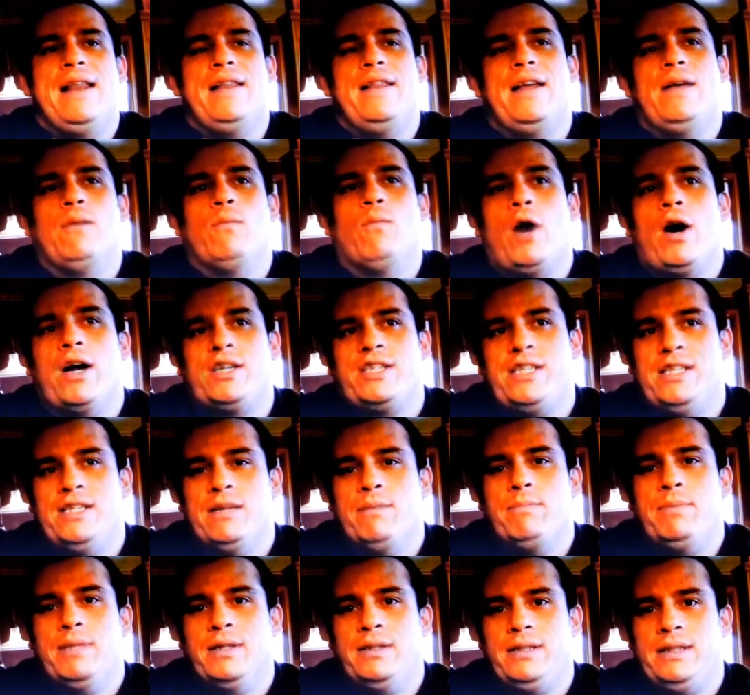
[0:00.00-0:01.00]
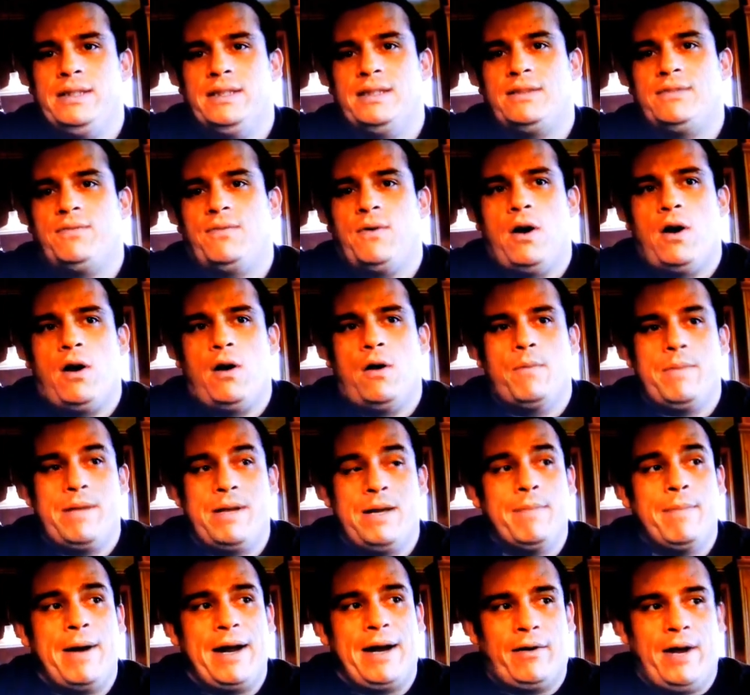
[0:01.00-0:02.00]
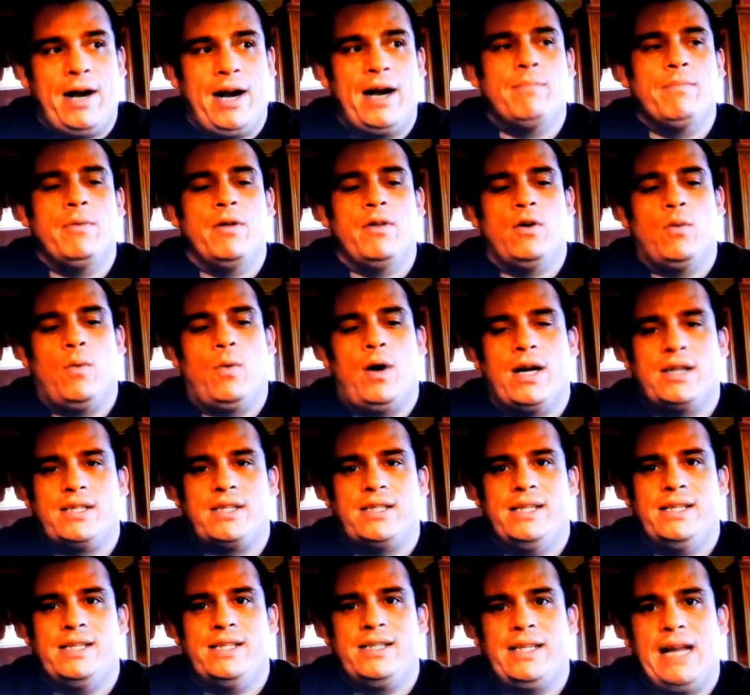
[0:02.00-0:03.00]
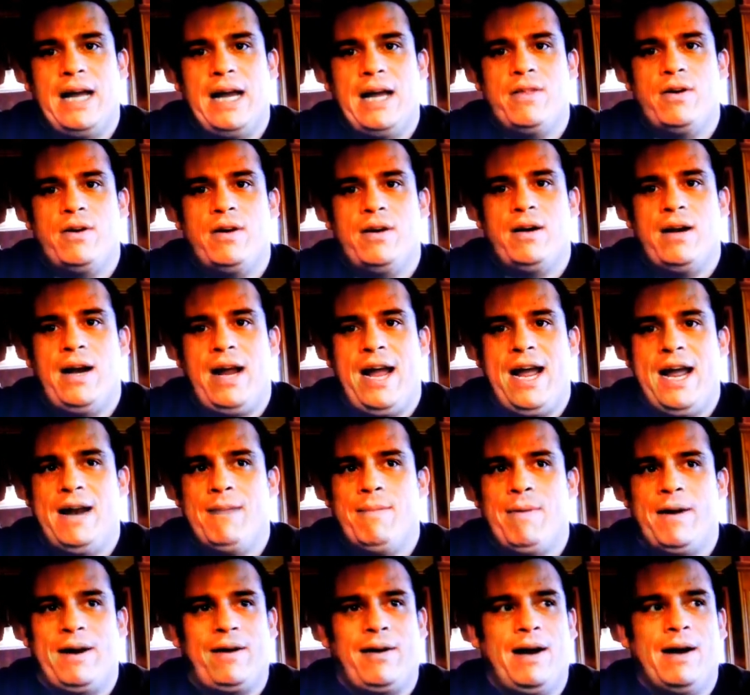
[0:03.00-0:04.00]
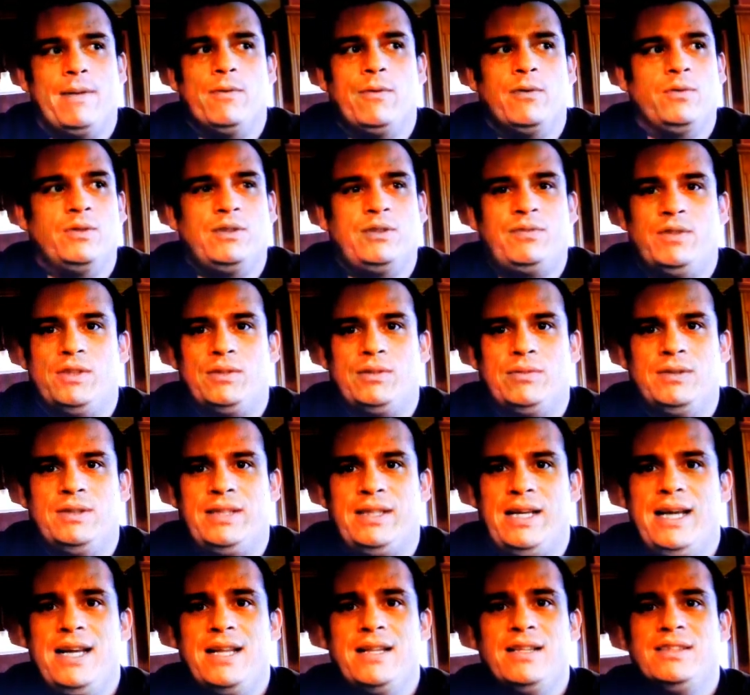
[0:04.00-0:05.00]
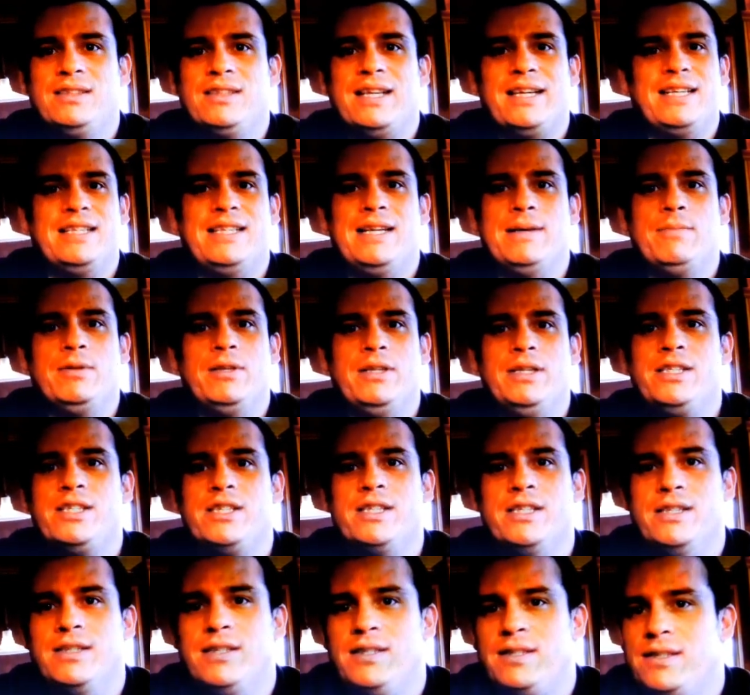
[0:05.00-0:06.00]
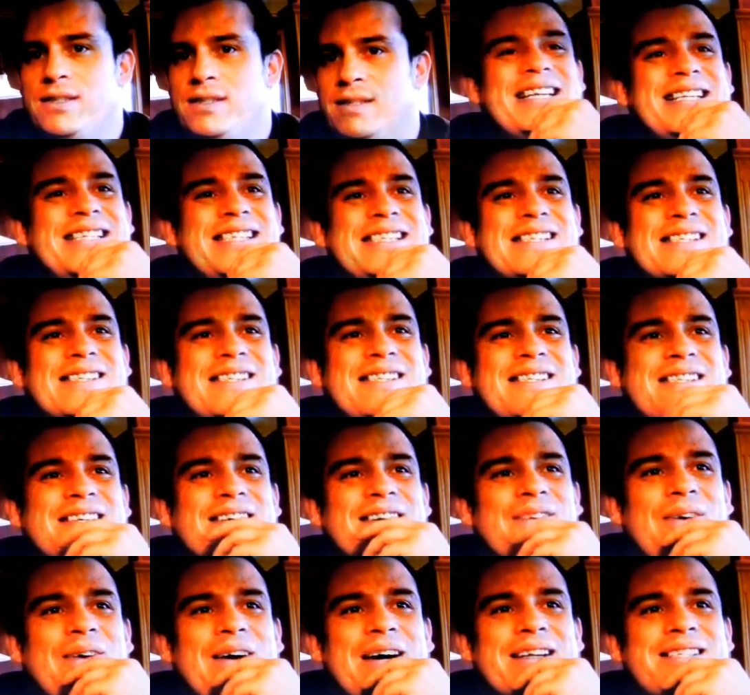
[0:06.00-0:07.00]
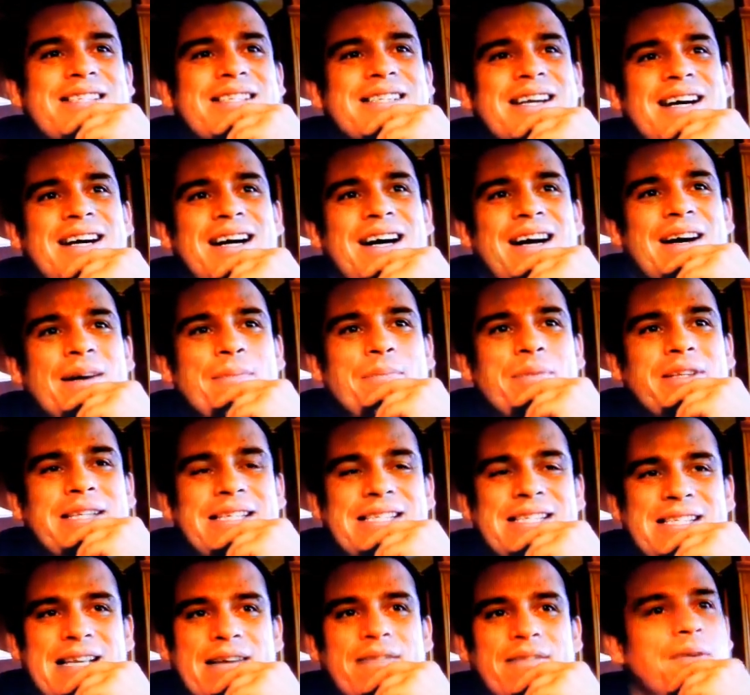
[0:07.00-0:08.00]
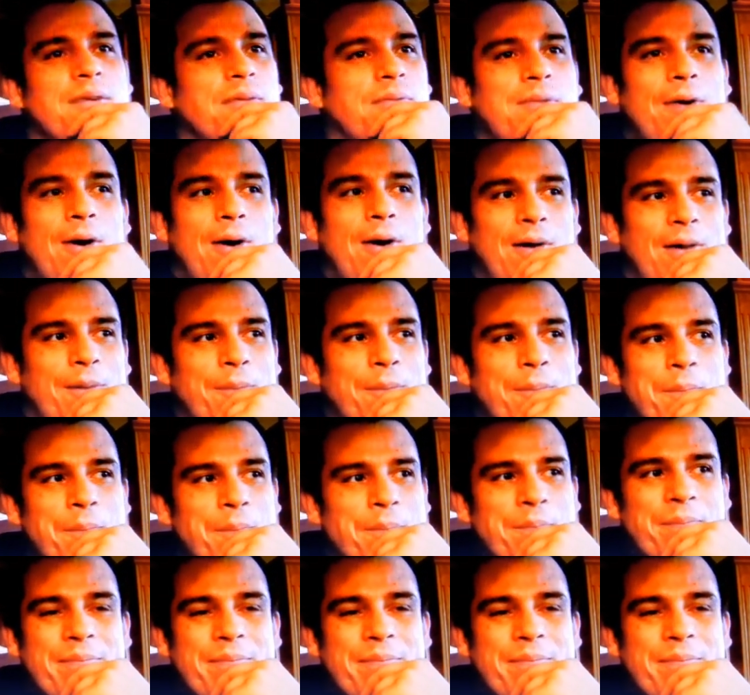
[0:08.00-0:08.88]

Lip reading: And then watching the buildings fall, me and my grandmother watching it together, and my grandmother was the first one to say, it looks like a demolition. To watch Building 7 fall,